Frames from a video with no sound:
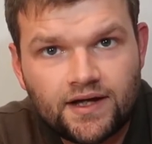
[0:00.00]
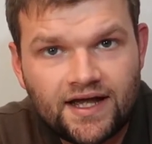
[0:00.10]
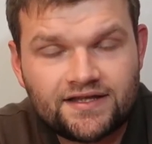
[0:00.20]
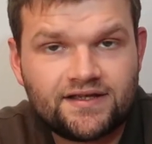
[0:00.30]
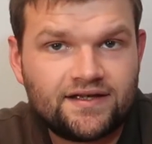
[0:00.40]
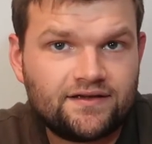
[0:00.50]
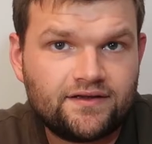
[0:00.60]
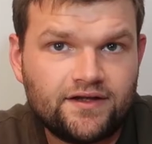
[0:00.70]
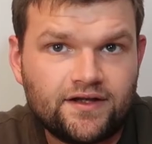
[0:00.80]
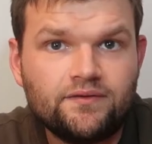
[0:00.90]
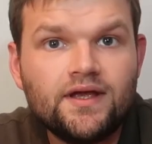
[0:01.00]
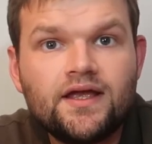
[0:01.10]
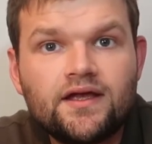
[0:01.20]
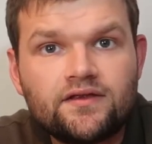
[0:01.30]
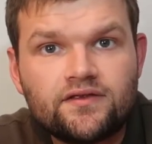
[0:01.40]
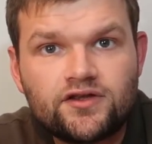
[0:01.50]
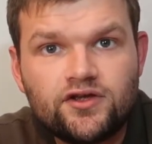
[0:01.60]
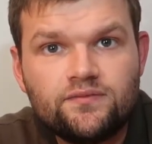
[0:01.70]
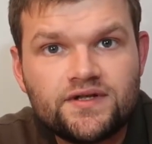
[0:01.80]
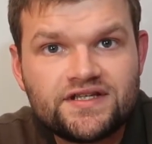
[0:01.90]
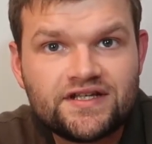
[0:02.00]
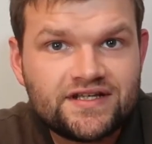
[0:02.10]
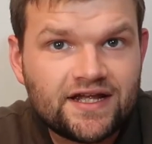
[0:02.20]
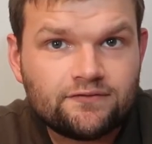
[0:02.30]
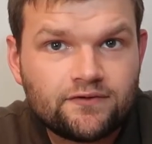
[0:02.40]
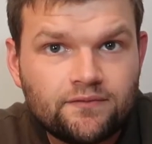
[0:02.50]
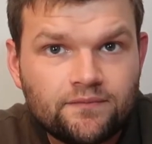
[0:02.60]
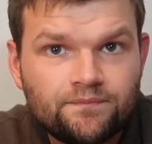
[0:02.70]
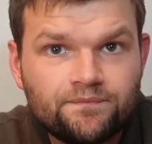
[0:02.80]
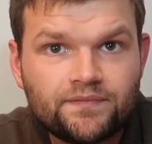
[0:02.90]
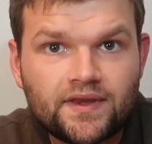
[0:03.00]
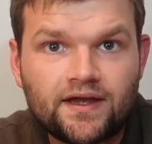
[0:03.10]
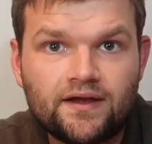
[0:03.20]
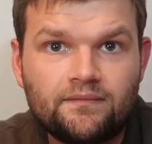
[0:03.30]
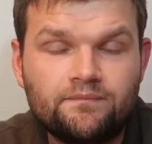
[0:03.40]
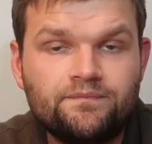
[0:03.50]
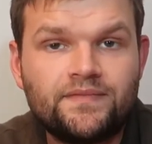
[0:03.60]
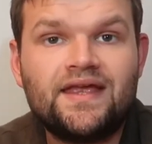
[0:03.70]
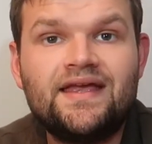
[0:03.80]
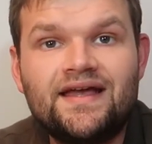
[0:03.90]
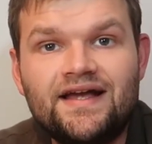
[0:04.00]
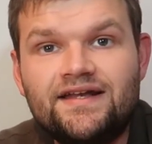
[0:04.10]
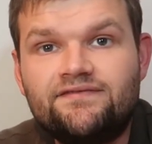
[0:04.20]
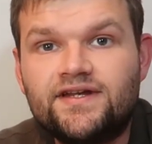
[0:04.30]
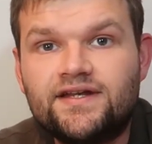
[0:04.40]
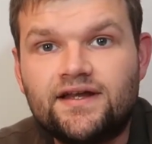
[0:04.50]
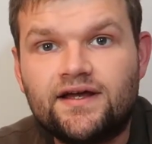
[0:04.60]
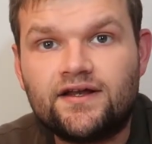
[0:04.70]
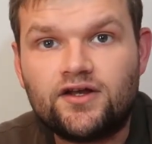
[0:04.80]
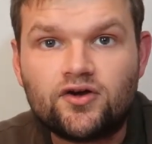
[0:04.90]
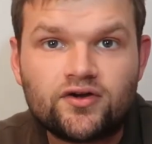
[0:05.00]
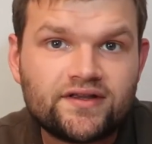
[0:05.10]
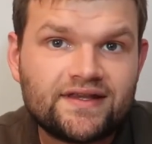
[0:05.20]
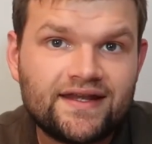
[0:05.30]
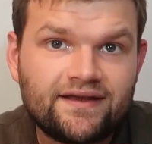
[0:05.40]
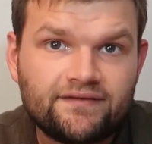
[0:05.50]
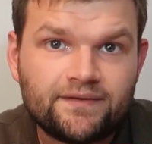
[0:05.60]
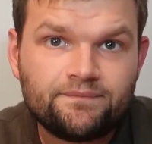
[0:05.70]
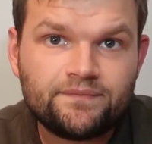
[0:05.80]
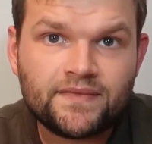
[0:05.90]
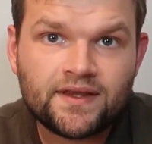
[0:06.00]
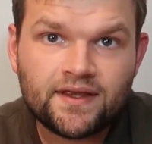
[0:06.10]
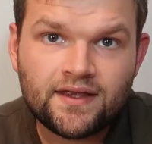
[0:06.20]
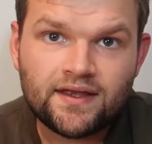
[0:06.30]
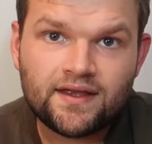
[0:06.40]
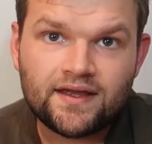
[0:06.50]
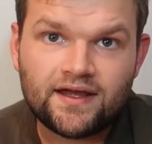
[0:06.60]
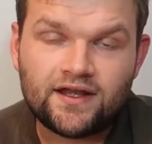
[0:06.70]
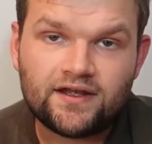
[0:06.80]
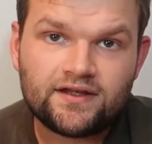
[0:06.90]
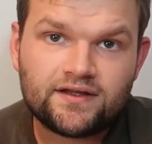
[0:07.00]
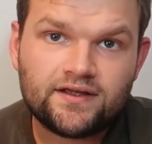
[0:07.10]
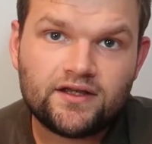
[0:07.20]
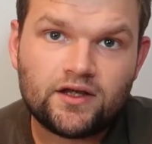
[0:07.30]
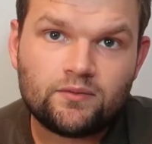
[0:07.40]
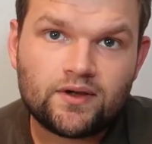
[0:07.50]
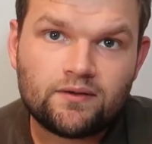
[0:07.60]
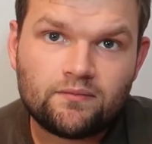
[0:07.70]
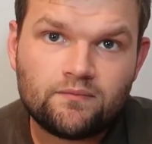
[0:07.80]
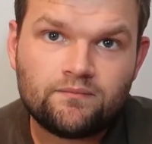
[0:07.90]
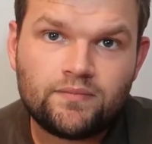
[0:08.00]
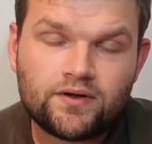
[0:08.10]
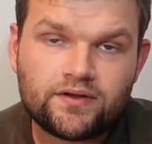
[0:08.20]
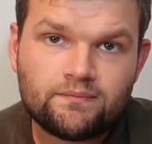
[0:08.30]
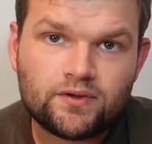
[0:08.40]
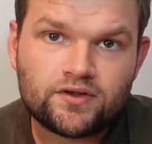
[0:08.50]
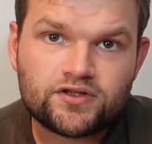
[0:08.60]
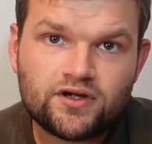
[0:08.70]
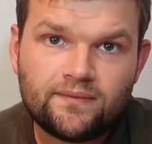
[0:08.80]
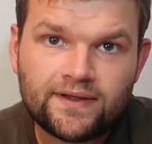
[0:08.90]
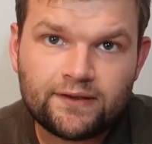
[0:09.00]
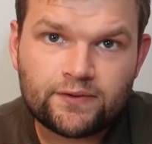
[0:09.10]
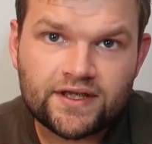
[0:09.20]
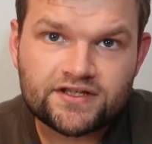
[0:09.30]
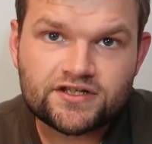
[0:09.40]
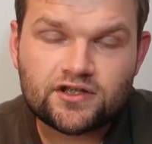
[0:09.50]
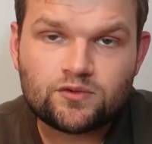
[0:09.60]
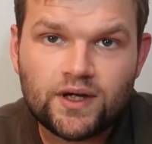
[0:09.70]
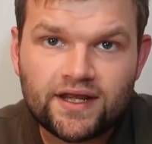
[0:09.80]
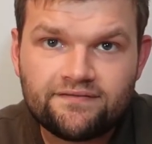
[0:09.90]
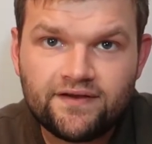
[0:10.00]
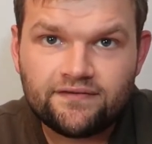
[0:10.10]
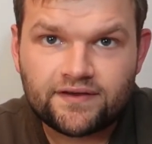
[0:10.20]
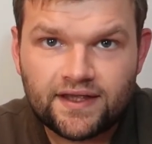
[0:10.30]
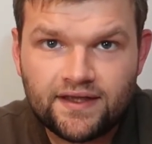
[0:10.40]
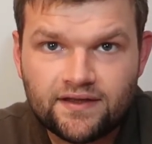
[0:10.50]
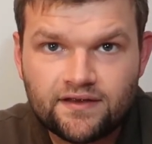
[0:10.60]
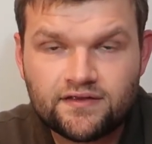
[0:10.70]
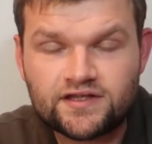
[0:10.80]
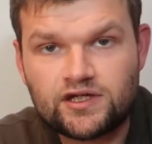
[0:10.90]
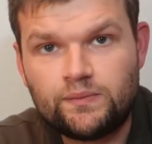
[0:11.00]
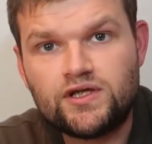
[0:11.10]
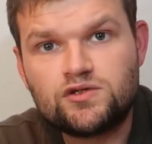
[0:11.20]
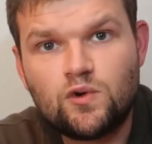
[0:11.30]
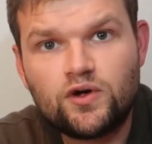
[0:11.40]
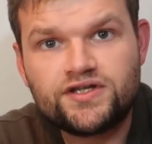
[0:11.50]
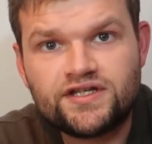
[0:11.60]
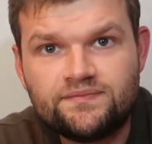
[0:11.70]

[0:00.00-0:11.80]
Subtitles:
as humans in general are living longer than ever, and by the time we reach 2050 there's going to be twice